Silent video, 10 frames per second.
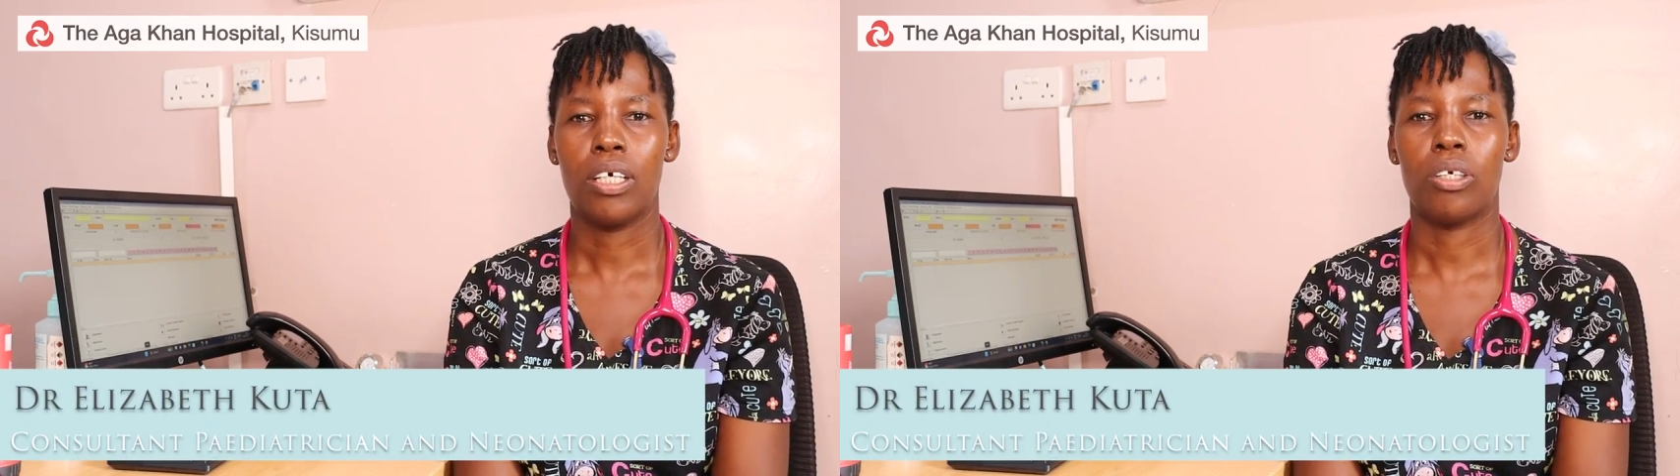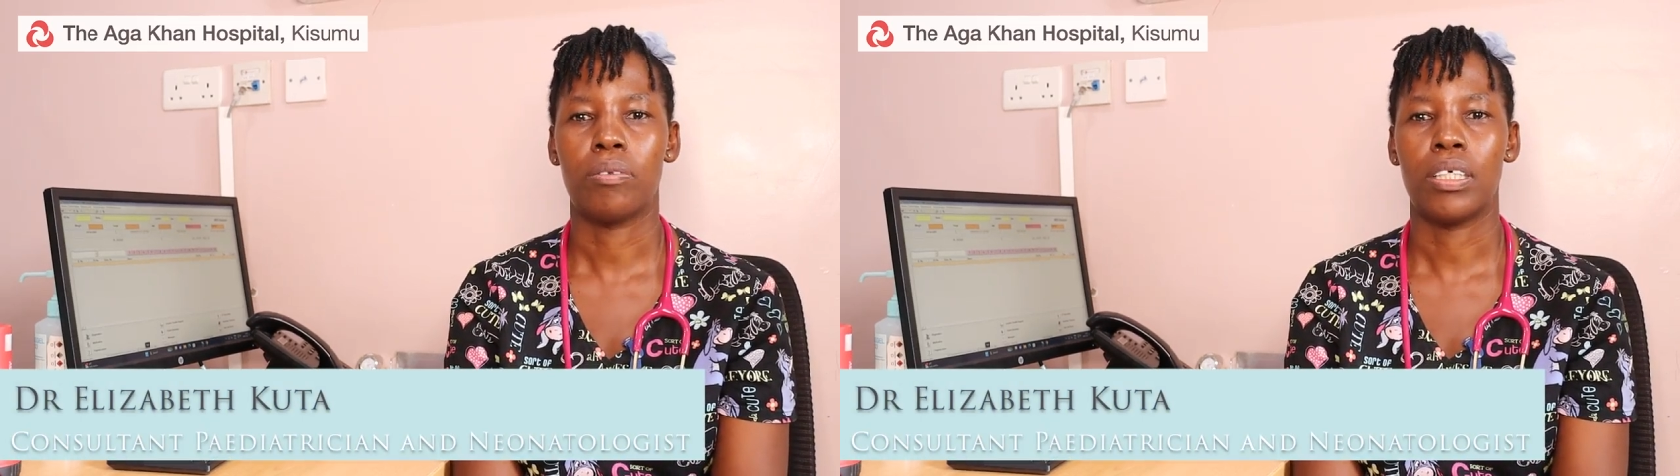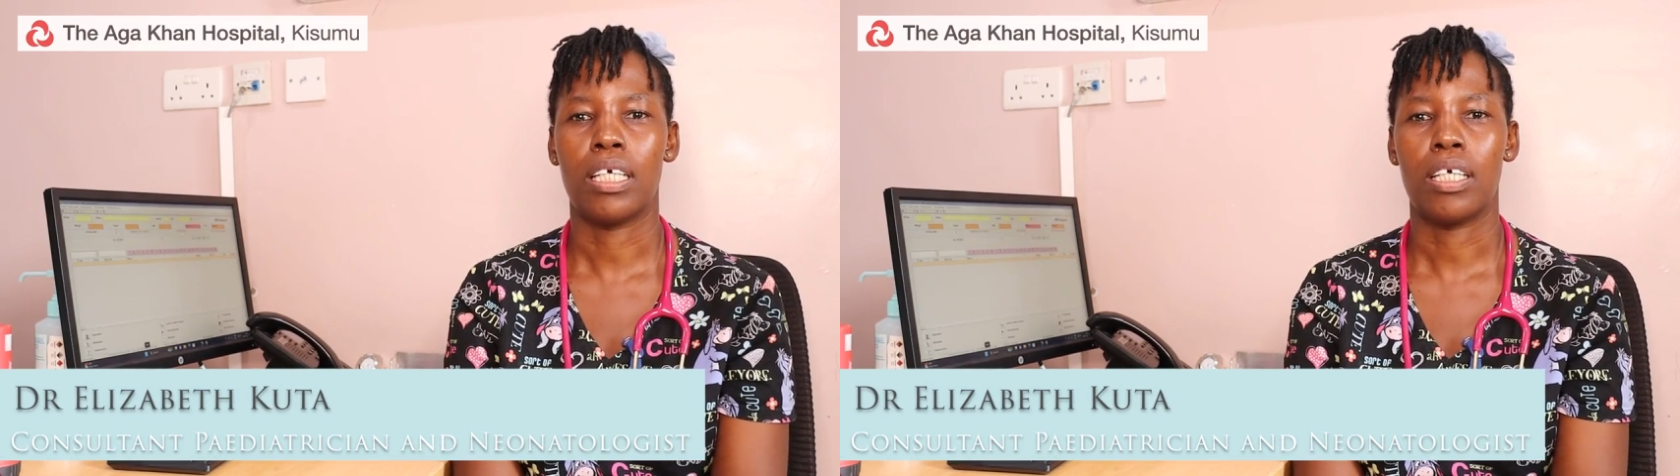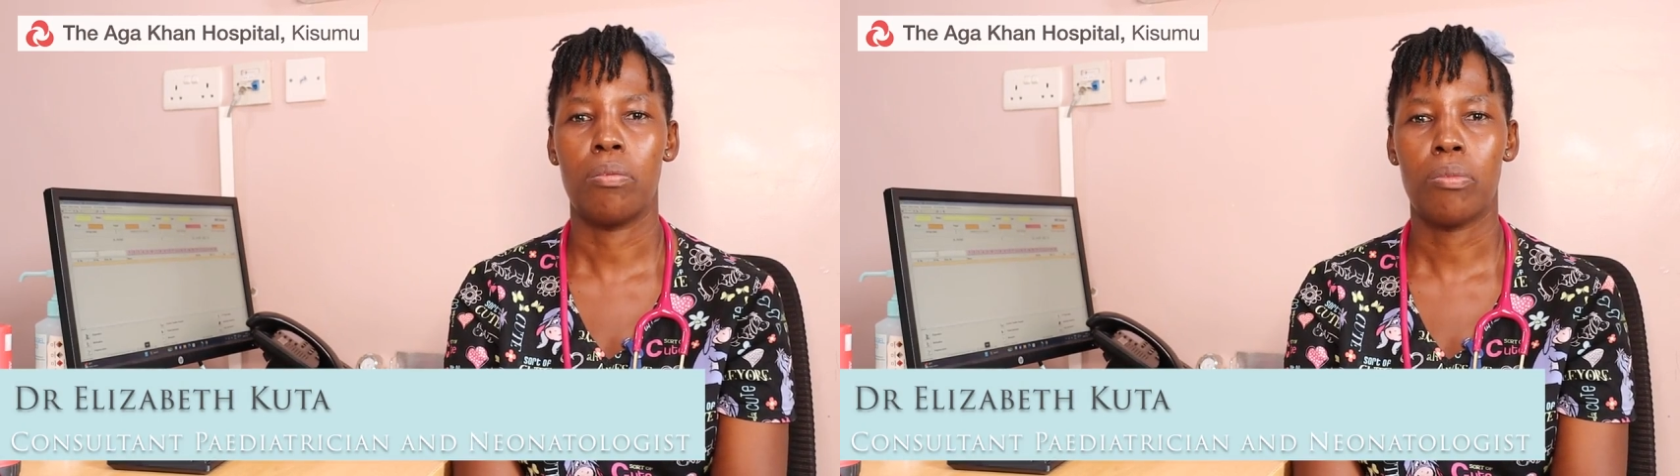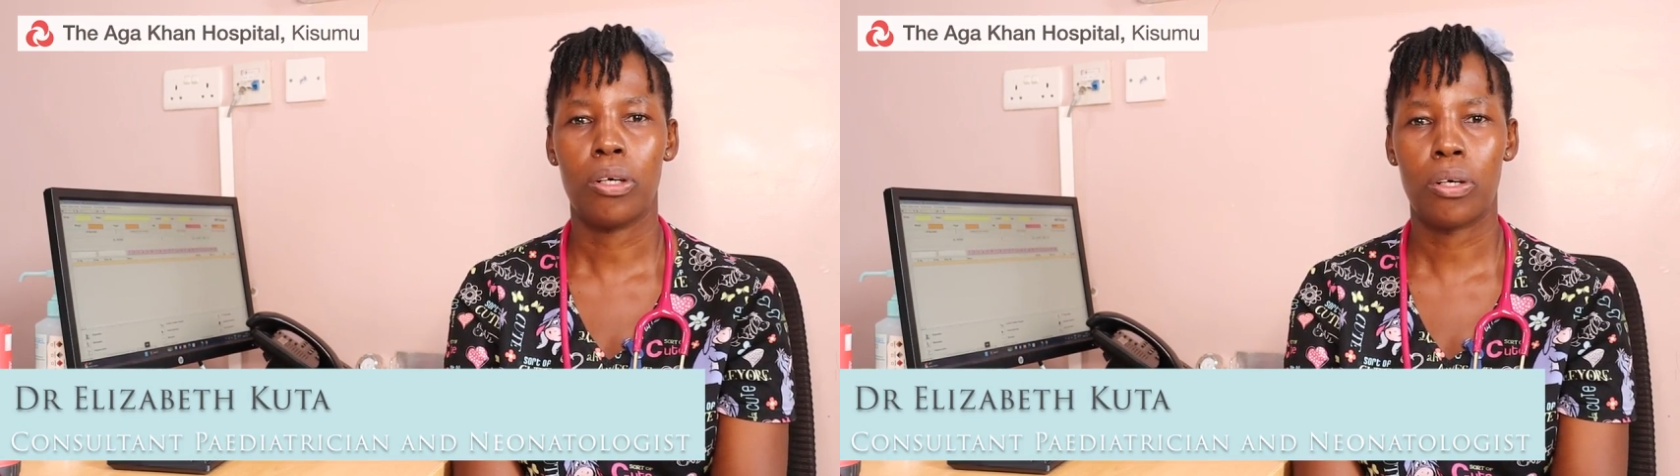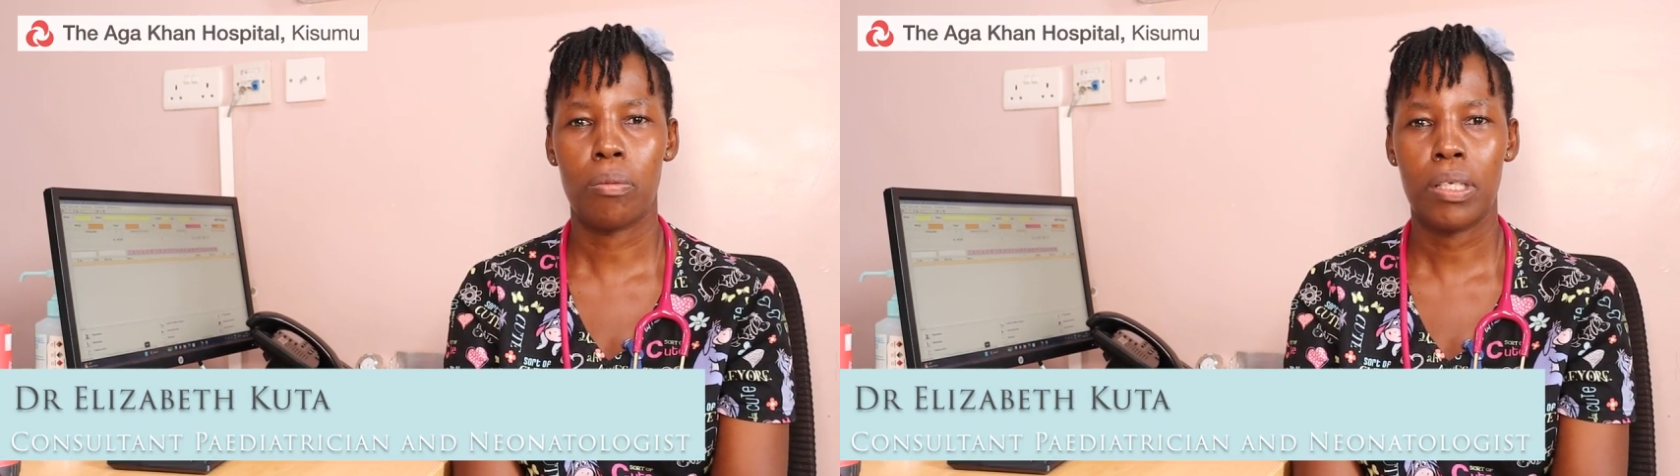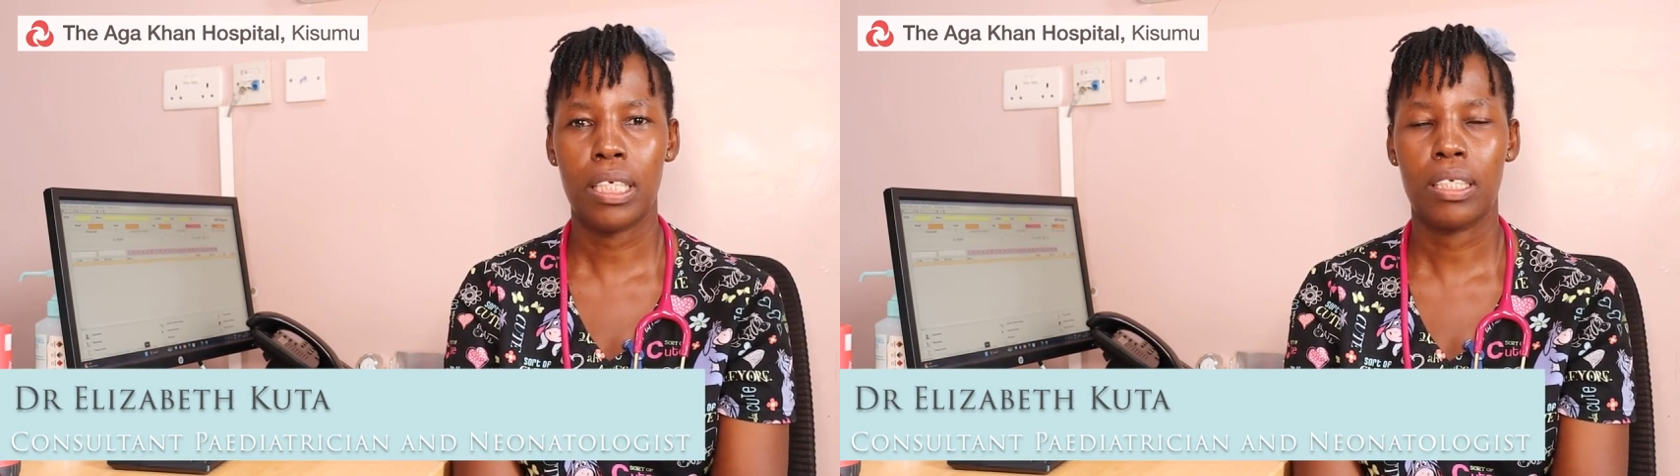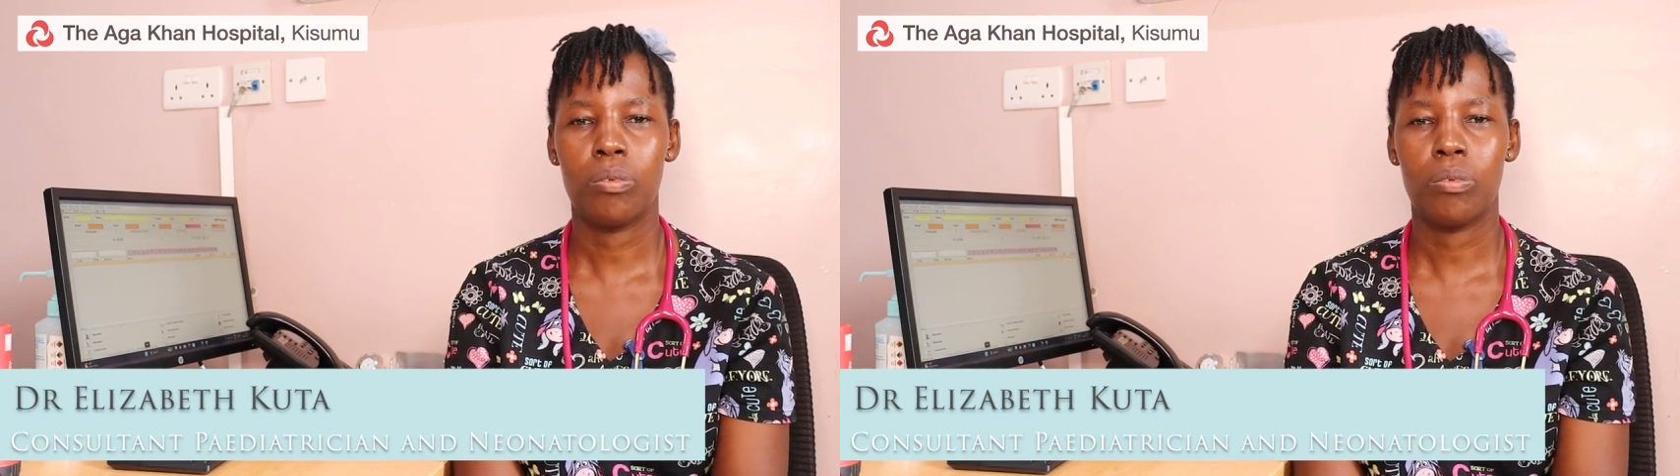of the hemoglobin,